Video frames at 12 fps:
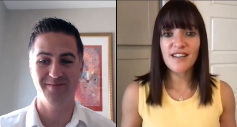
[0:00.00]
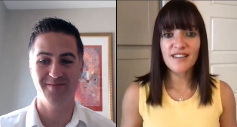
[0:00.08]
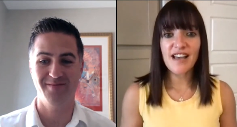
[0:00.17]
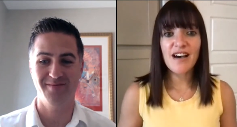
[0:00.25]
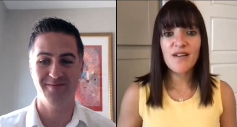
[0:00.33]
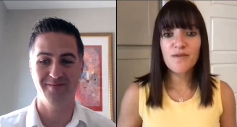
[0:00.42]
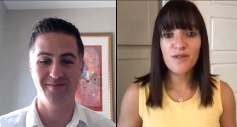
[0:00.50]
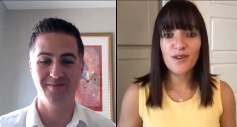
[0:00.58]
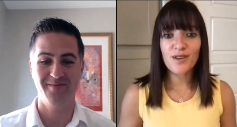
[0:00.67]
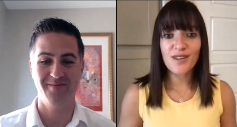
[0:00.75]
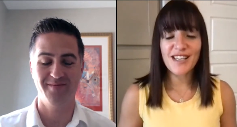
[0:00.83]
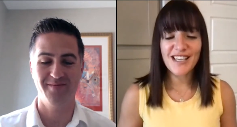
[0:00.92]
Speaker 1: allow for
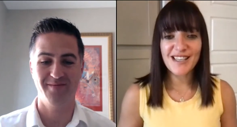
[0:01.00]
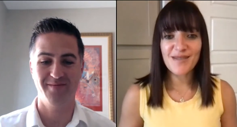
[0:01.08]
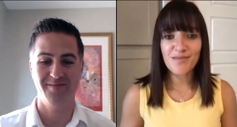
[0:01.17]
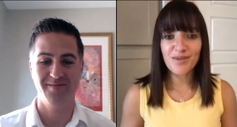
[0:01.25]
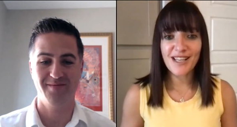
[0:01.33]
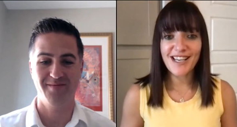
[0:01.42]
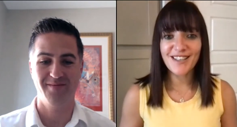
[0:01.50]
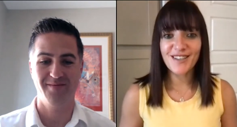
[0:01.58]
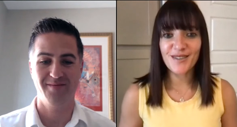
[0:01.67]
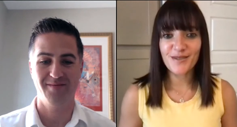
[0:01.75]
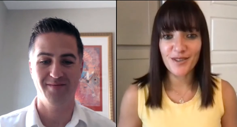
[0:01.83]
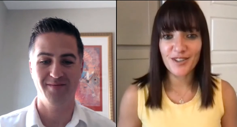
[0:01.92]
the in-plan
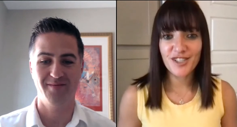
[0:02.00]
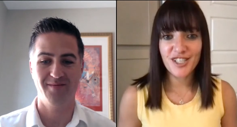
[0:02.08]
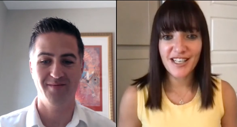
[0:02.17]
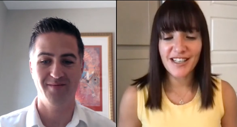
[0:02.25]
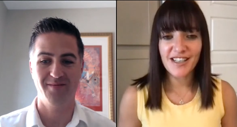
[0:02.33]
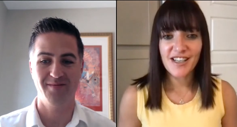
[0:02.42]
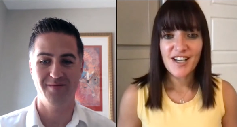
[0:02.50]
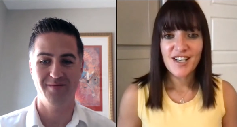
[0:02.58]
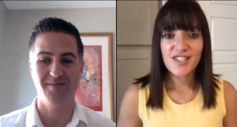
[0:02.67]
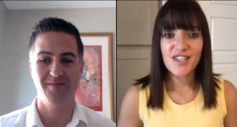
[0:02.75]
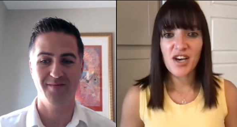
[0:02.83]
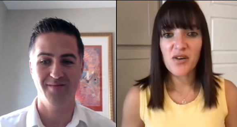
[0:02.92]
conversion.
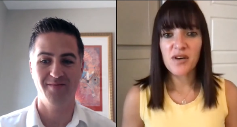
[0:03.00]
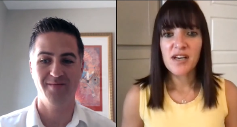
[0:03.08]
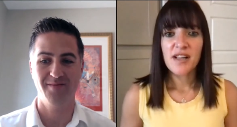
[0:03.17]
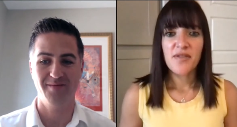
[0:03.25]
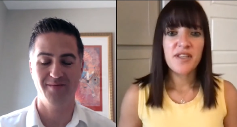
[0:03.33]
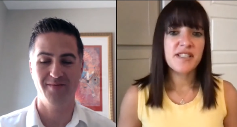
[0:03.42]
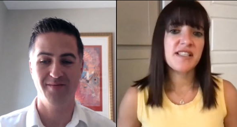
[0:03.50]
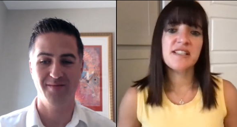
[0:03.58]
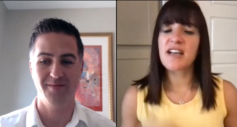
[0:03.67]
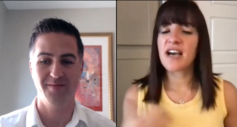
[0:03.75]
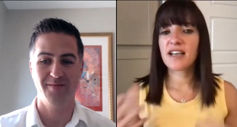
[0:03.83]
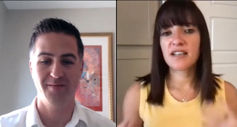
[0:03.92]
So this is
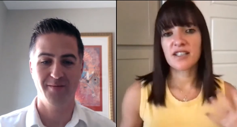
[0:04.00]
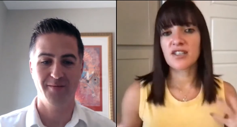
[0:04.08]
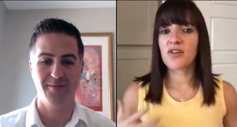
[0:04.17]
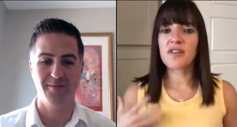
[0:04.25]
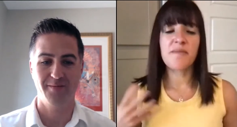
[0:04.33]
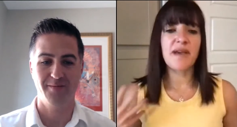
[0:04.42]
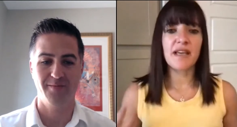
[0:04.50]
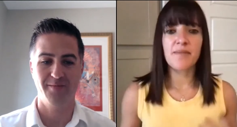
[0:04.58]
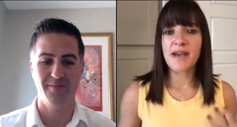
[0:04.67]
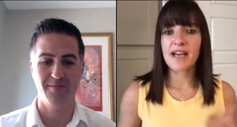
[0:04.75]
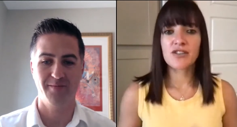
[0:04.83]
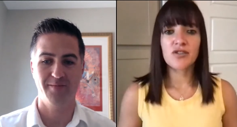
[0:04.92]
not, you know, the mega
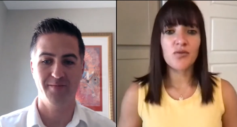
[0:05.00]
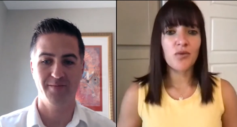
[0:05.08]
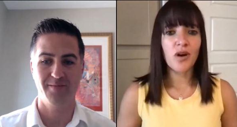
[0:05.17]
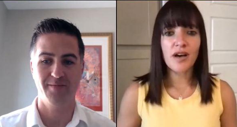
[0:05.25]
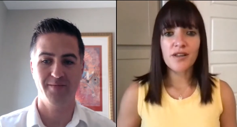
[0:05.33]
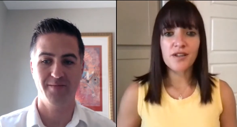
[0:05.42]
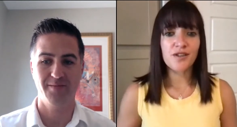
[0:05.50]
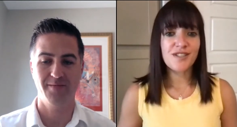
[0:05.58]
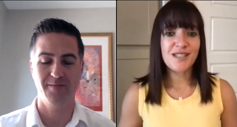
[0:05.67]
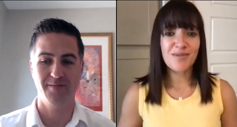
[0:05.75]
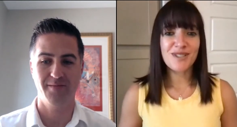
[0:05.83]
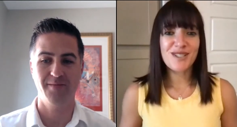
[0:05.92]
backdoor Roth. You're
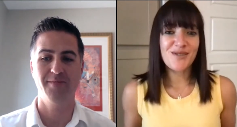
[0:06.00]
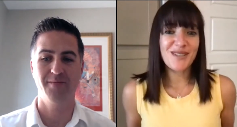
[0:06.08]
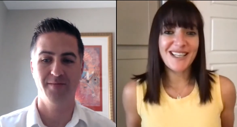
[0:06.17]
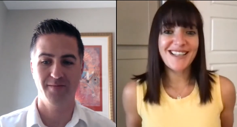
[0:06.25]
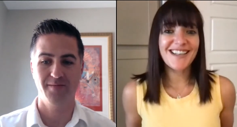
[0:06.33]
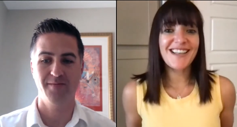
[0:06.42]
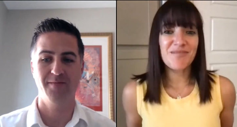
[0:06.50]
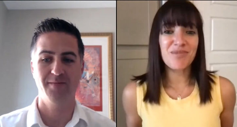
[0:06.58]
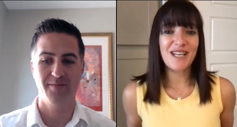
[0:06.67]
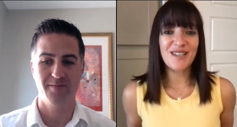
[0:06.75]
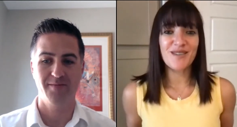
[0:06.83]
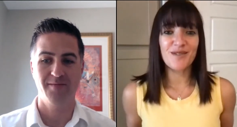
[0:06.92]
simply doing an
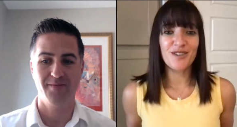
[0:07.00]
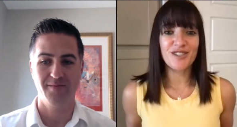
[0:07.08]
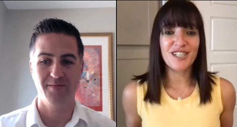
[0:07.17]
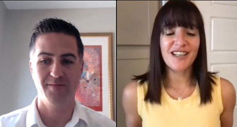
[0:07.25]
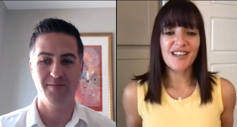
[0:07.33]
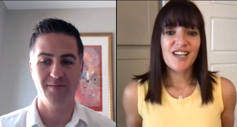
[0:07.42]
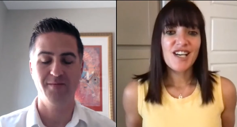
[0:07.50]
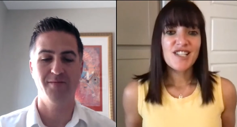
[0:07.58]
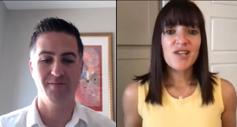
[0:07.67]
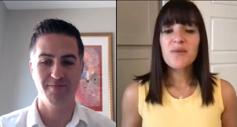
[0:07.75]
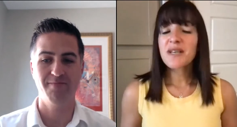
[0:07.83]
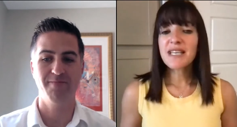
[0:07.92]
in-plan conversion.
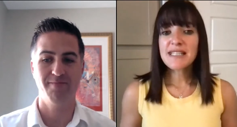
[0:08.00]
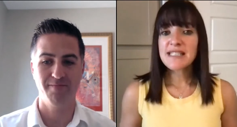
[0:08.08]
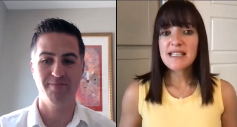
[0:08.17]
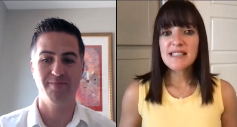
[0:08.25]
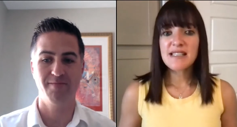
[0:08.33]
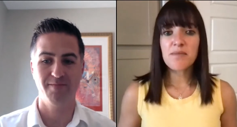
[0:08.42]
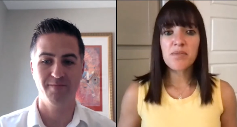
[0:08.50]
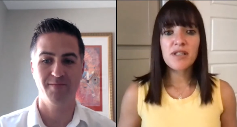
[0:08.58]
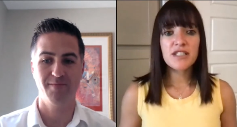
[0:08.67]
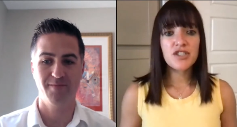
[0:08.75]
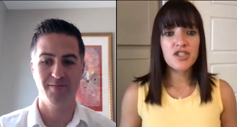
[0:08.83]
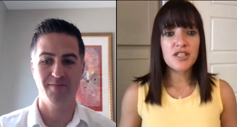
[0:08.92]
So it's as simple as
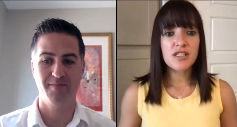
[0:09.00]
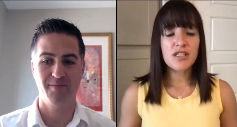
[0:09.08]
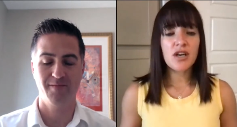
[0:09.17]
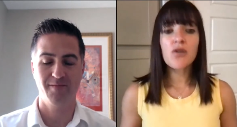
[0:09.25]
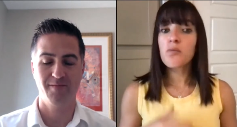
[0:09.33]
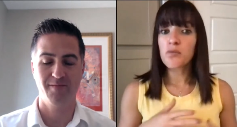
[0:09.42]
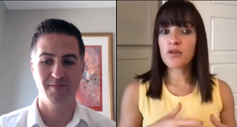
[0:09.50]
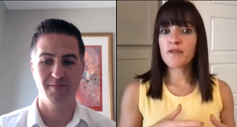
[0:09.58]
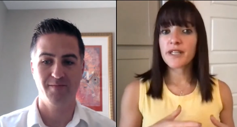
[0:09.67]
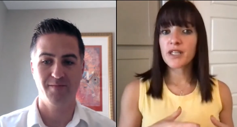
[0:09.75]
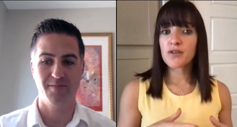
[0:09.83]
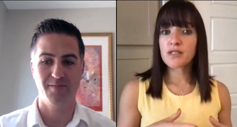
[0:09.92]
just, you know, moving
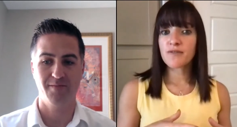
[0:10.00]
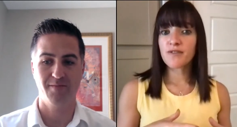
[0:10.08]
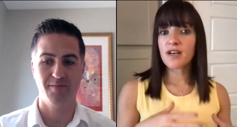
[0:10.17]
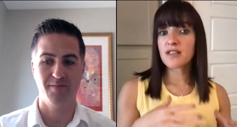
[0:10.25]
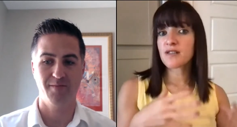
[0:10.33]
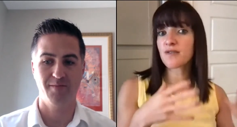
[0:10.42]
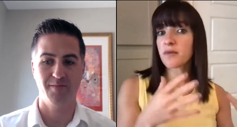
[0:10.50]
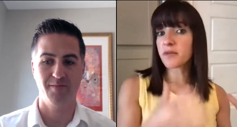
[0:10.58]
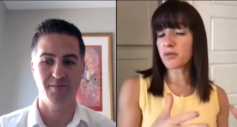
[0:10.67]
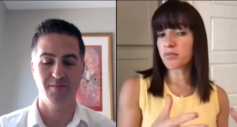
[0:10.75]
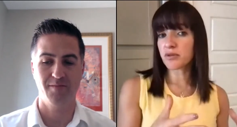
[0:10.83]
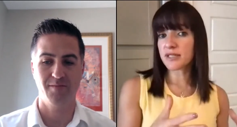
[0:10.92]
those funds from your
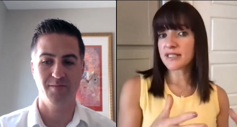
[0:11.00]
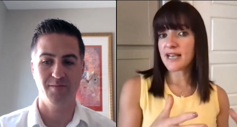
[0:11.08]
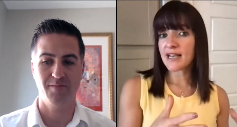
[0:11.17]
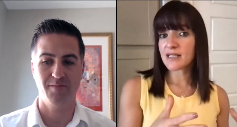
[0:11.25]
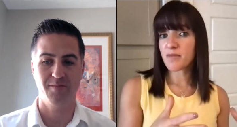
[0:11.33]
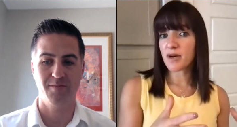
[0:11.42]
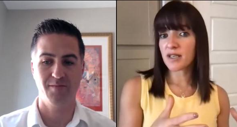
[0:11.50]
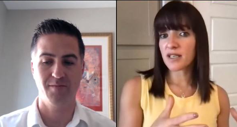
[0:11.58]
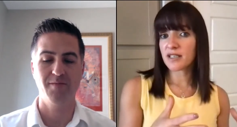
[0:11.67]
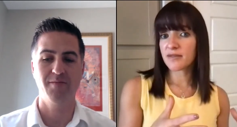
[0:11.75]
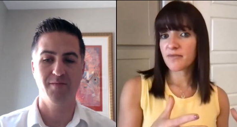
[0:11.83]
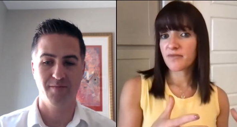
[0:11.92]
pre-tax bucket